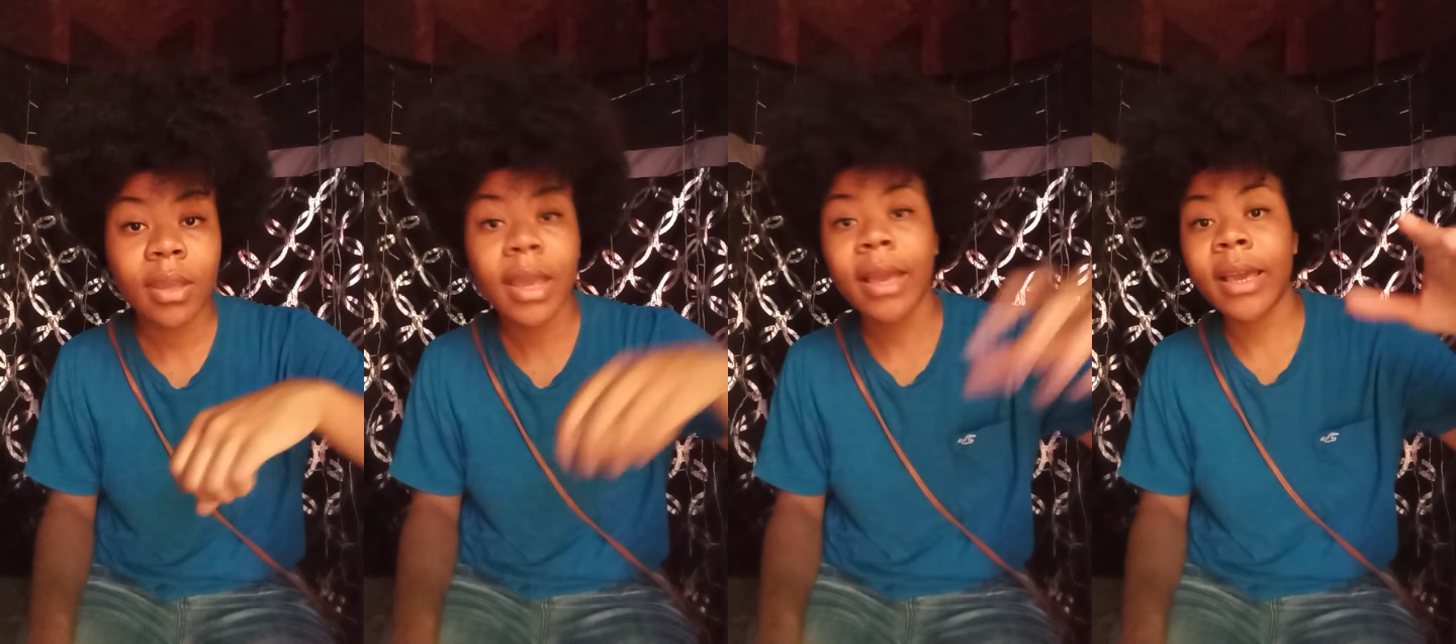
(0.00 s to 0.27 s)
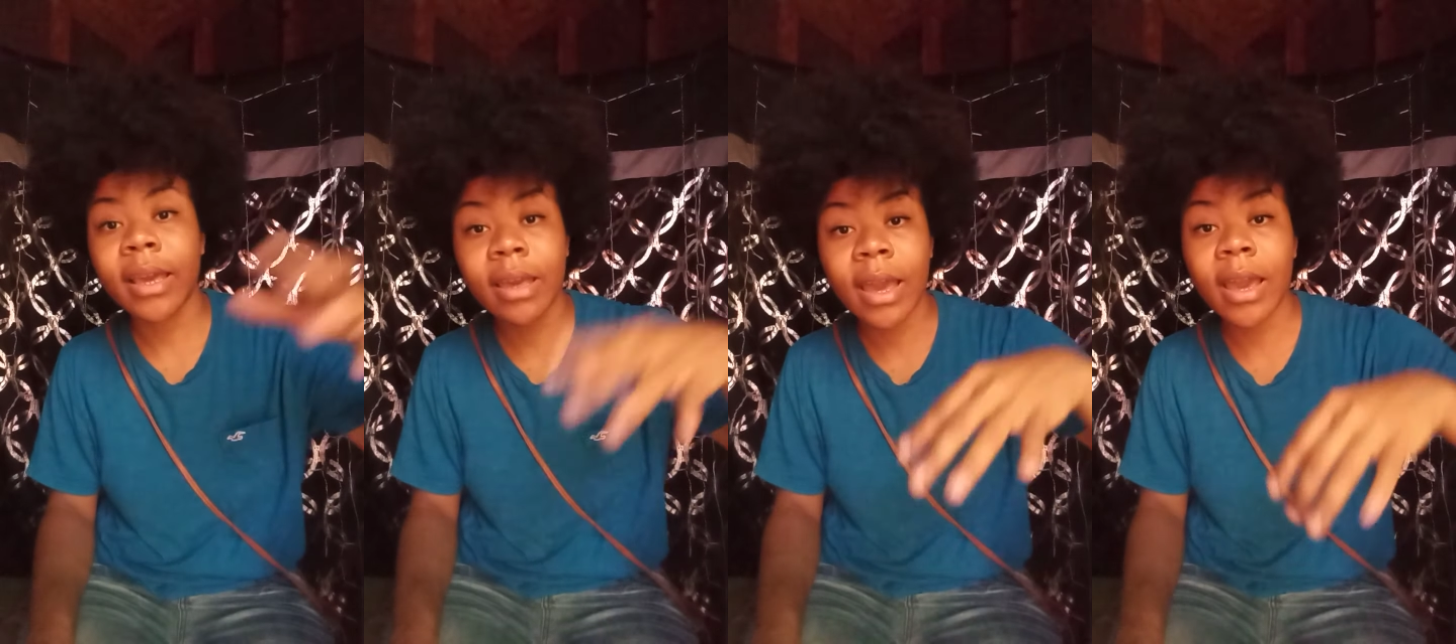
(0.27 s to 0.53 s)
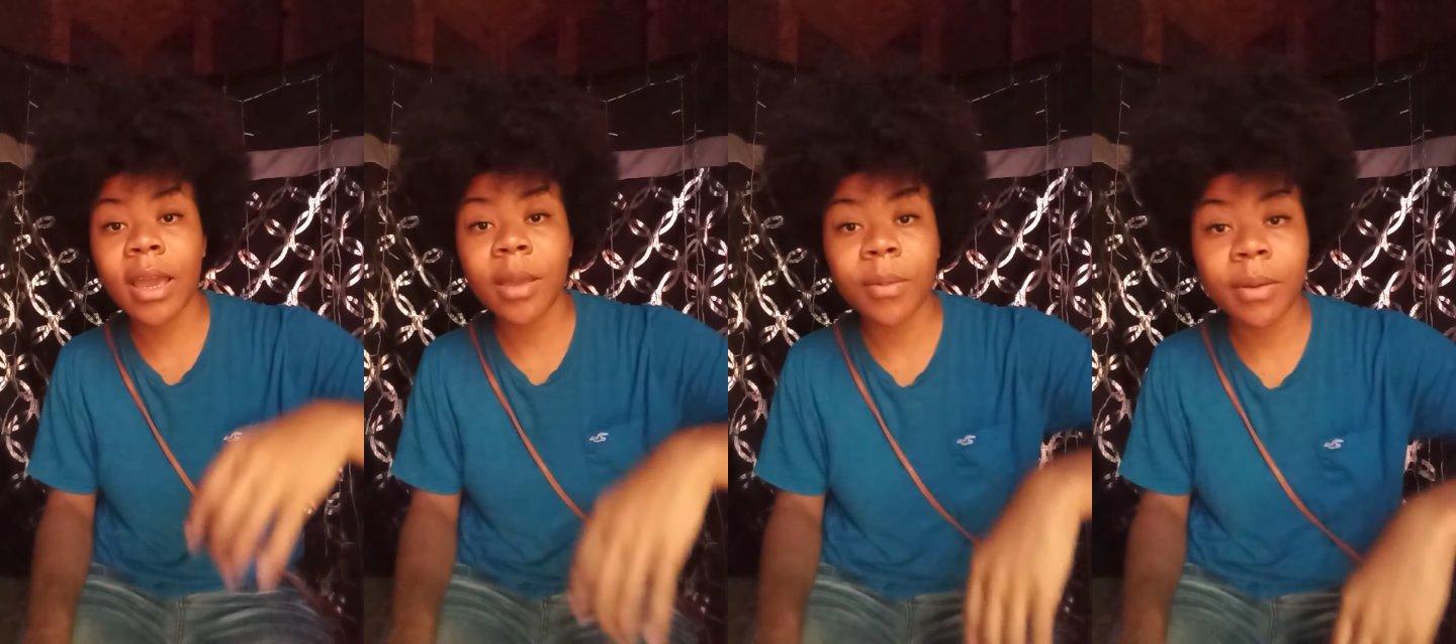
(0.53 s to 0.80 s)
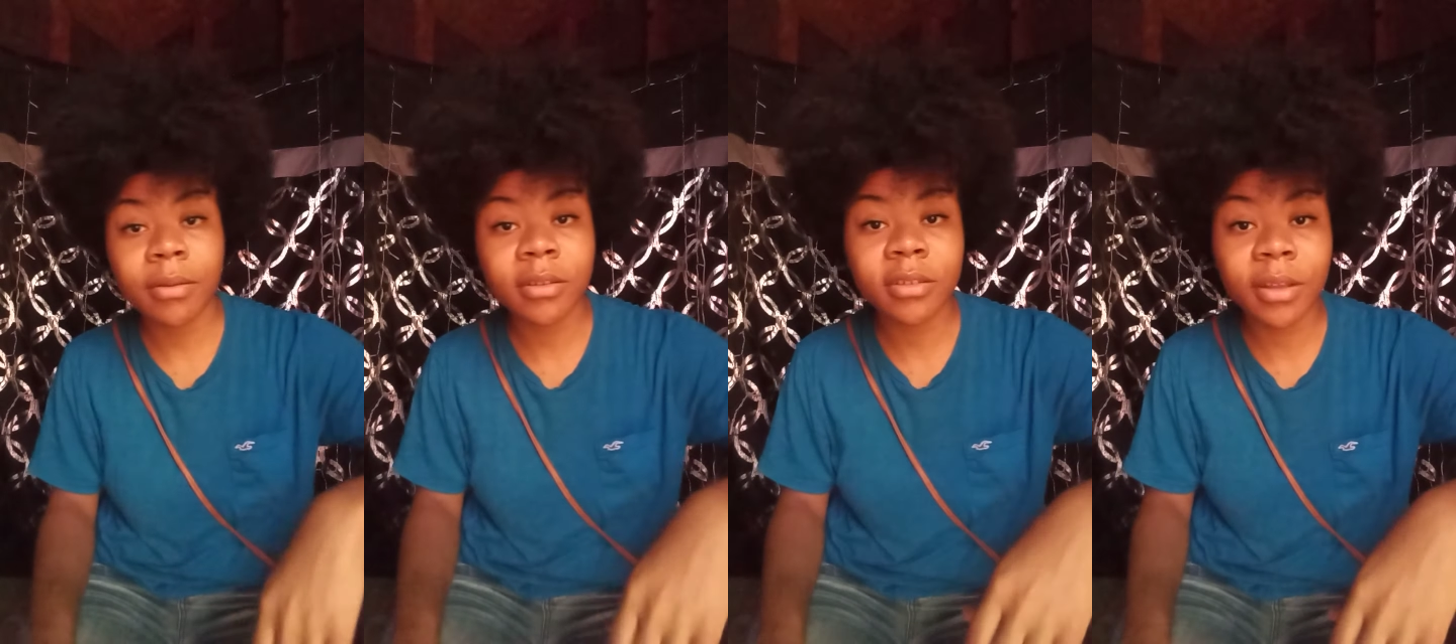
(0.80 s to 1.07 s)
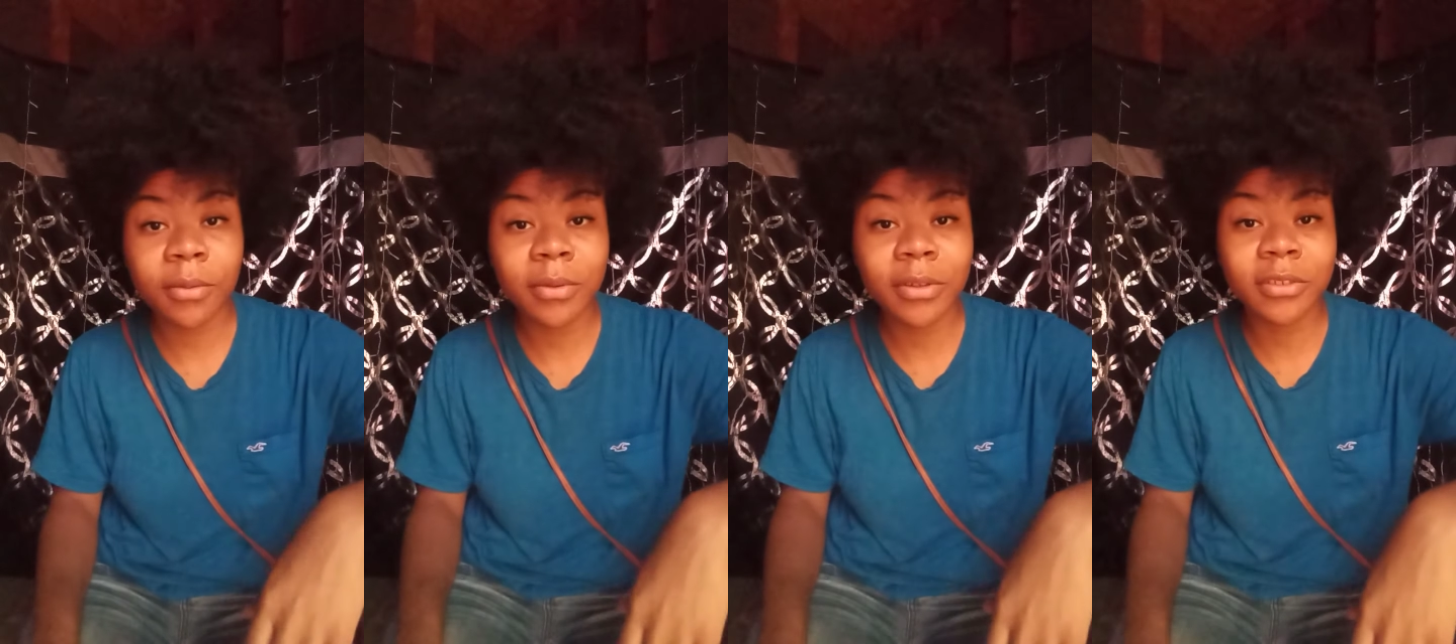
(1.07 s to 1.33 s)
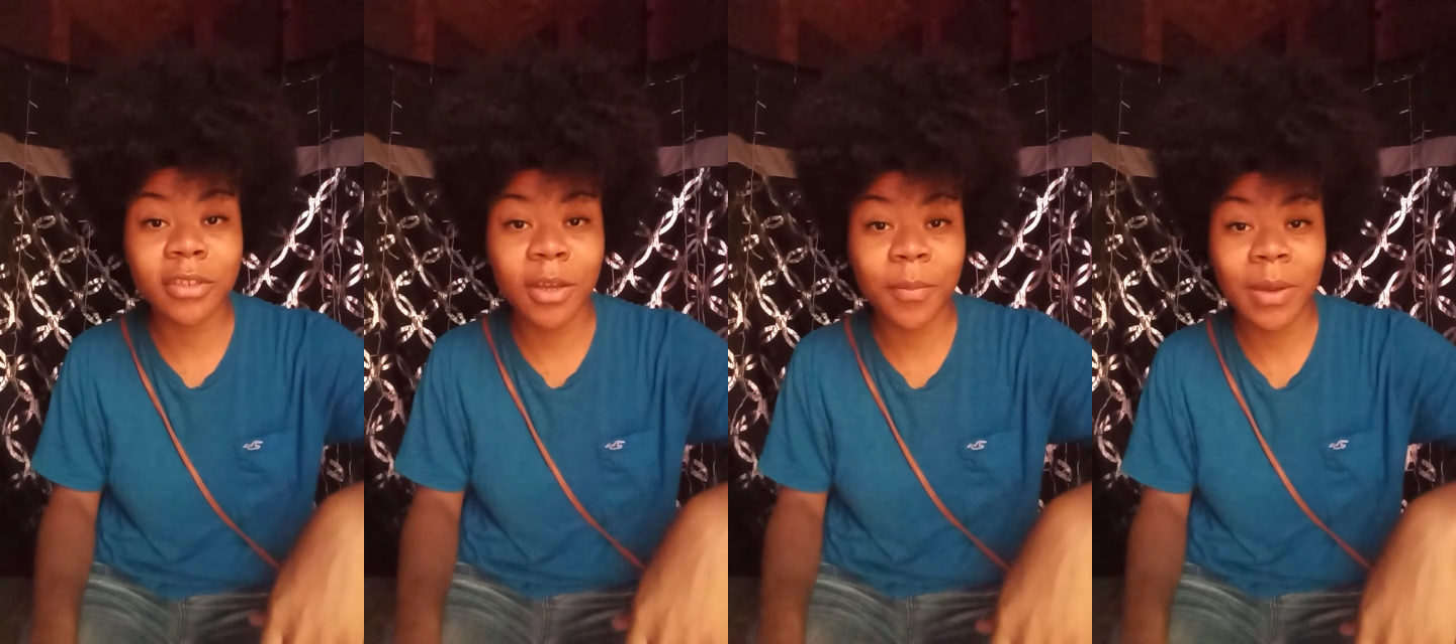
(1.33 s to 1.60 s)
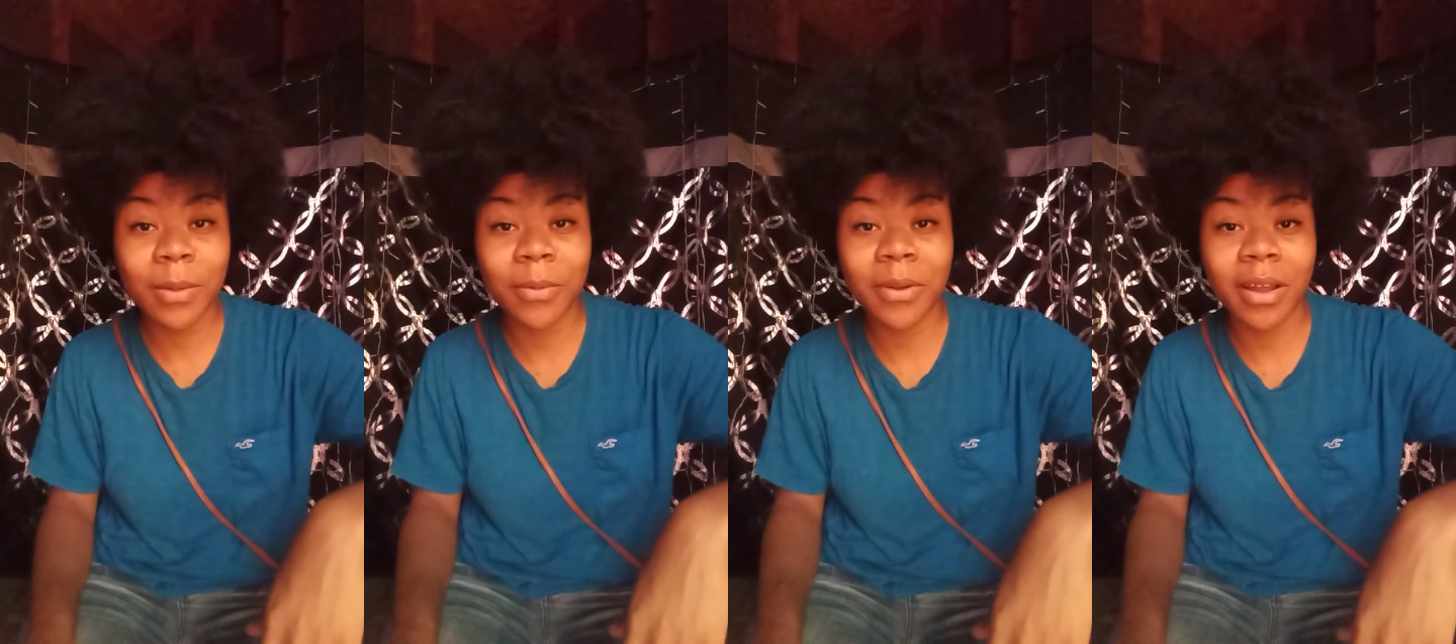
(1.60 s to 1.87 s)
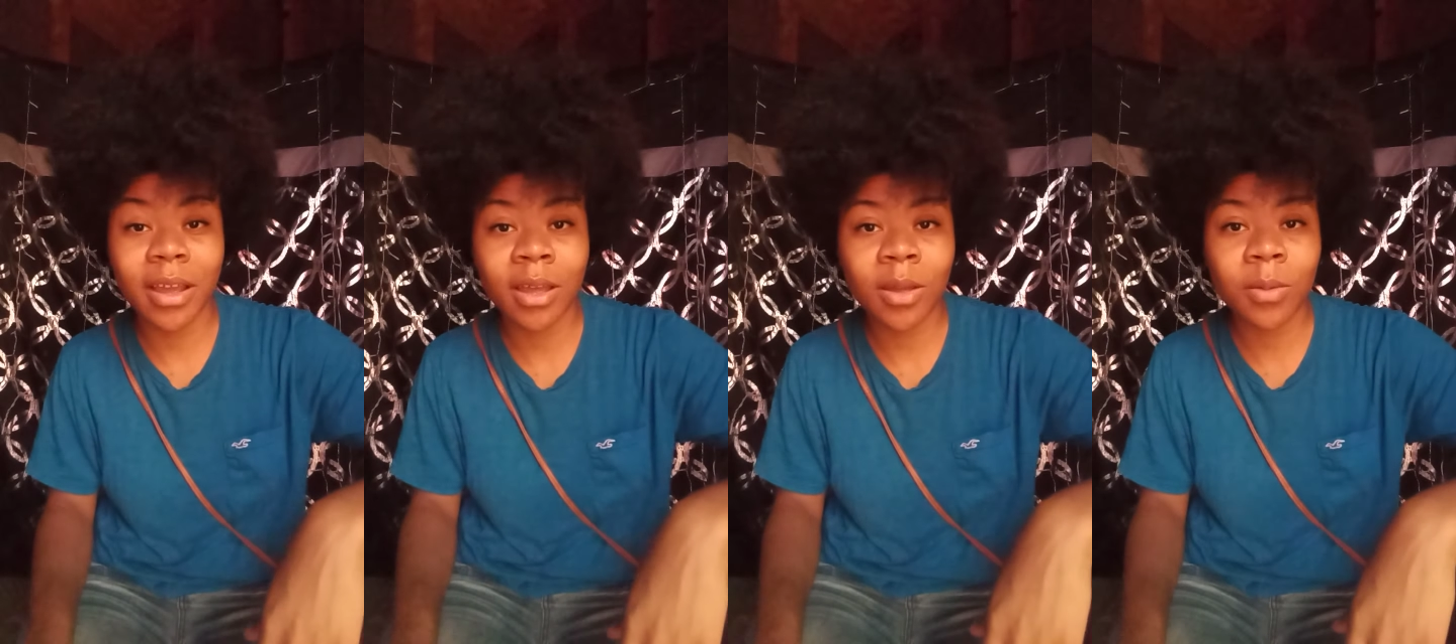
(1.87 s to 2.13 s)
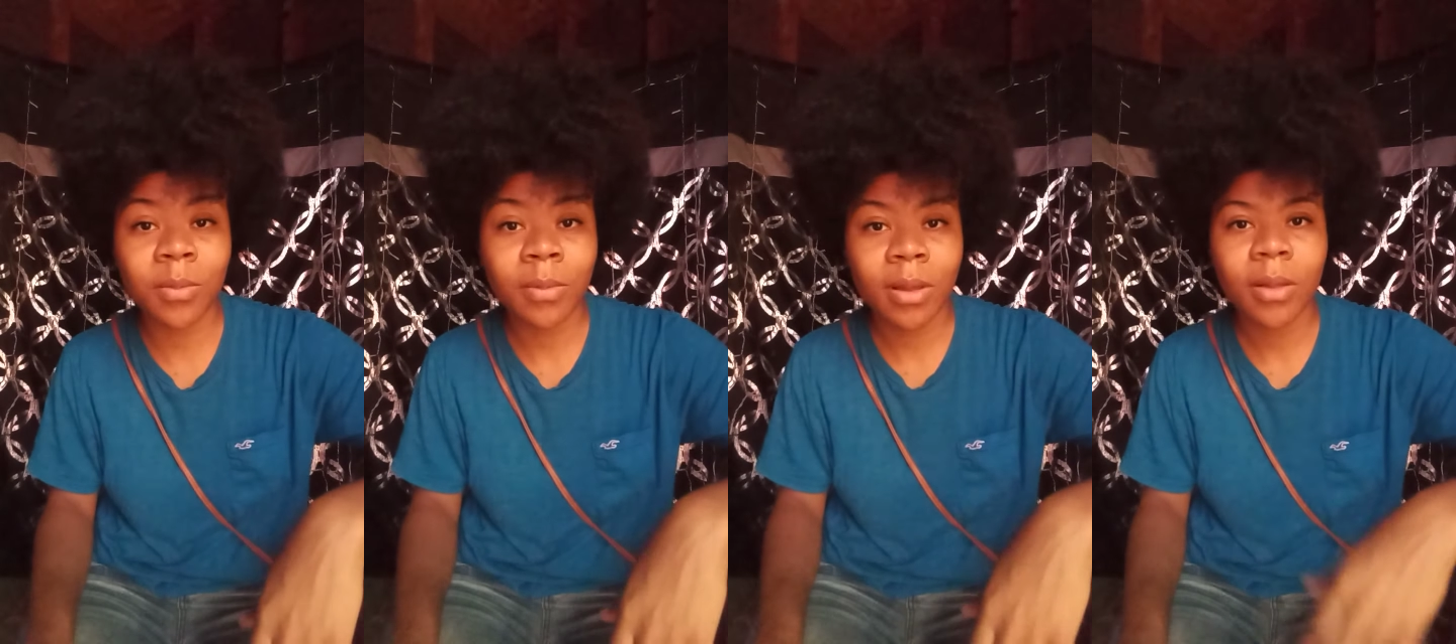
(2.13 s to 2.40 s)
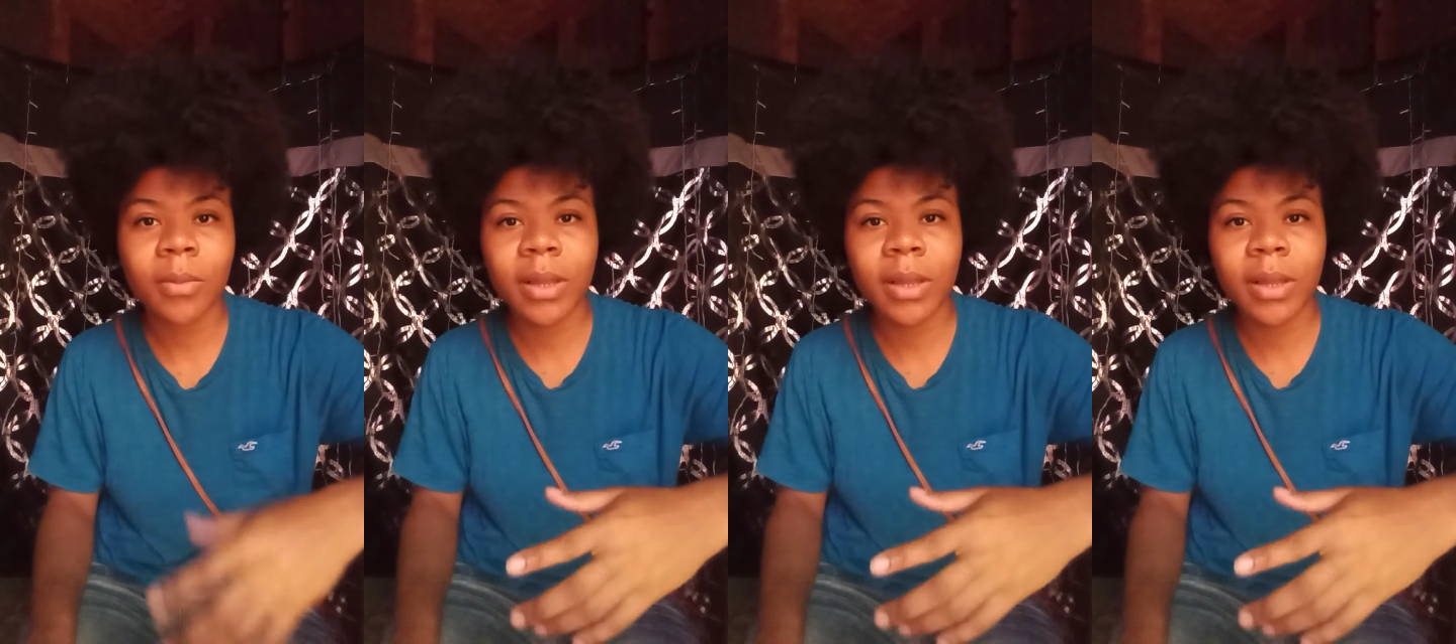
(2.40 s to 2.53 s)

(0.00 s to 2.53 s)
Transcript: and he came. He was like, What's up, Abraham?